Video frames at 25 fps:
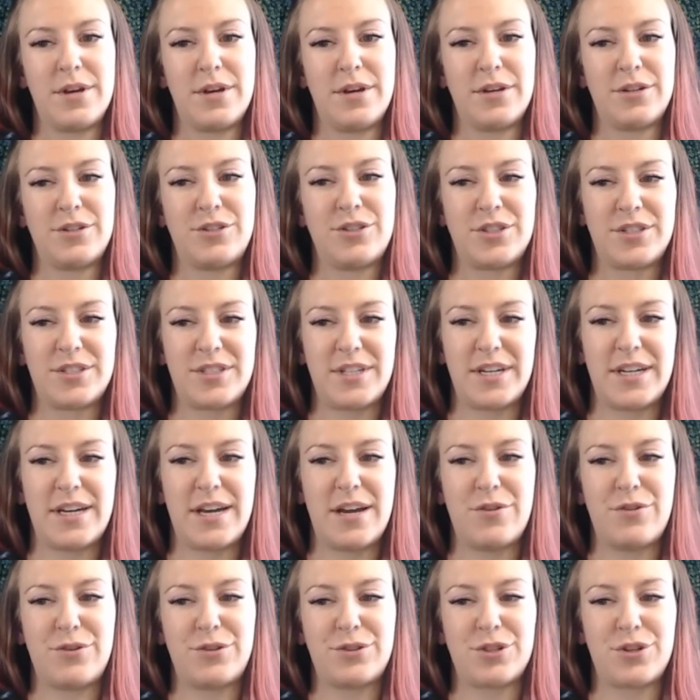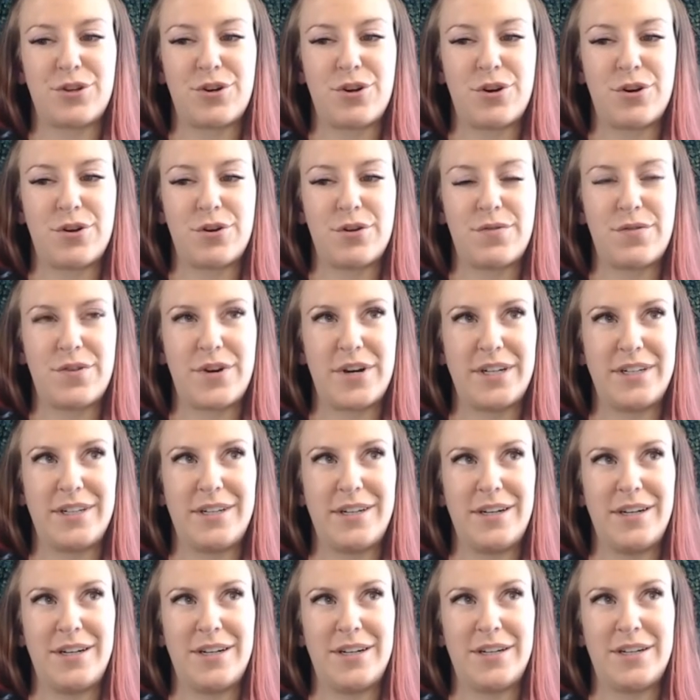Just like how there's a curve right
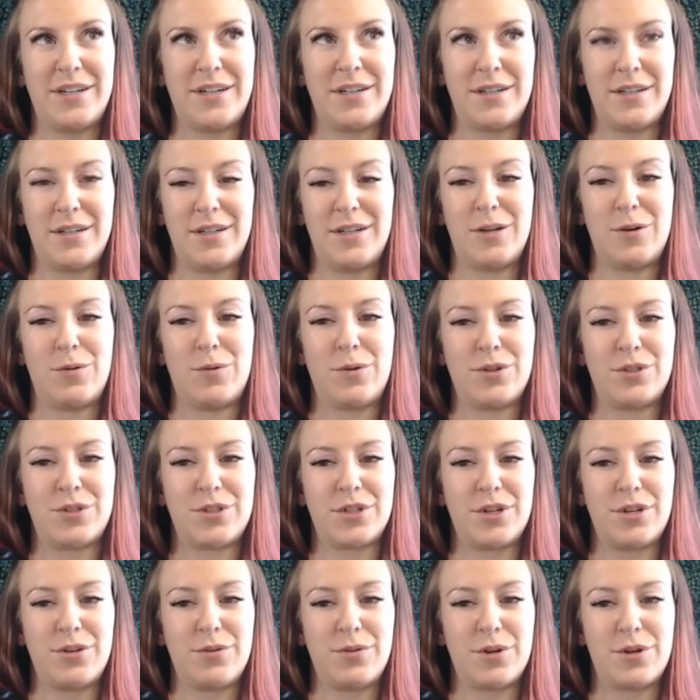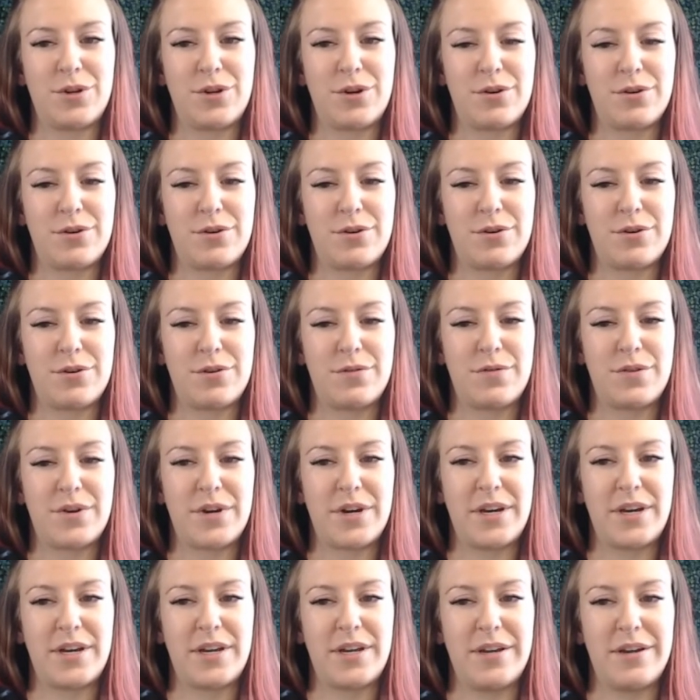here, we're just gonna do a curve
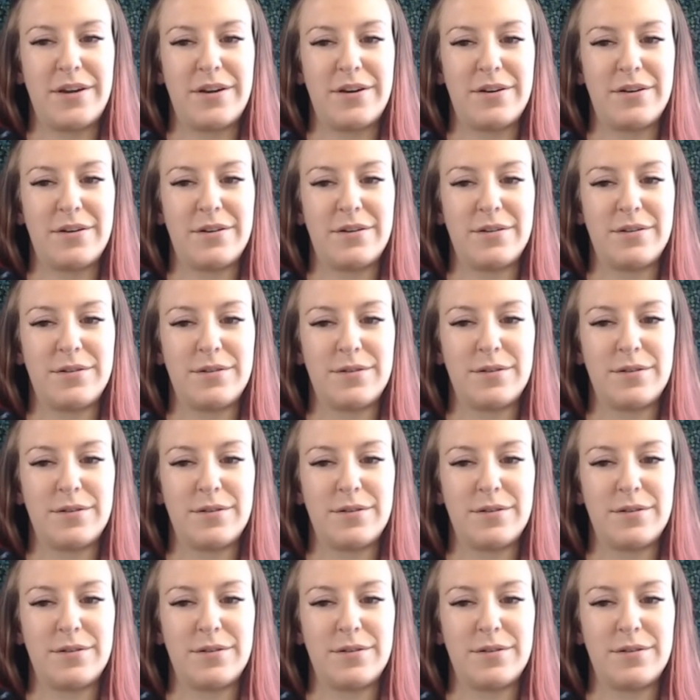right here,